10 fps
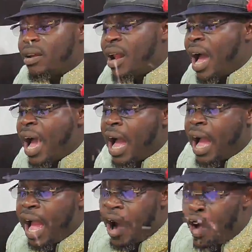
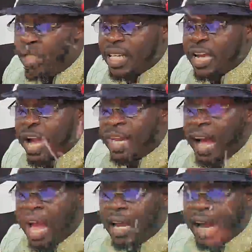ra otegana
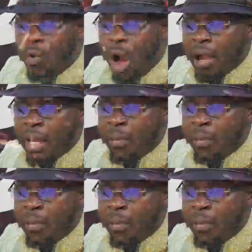hana wa ne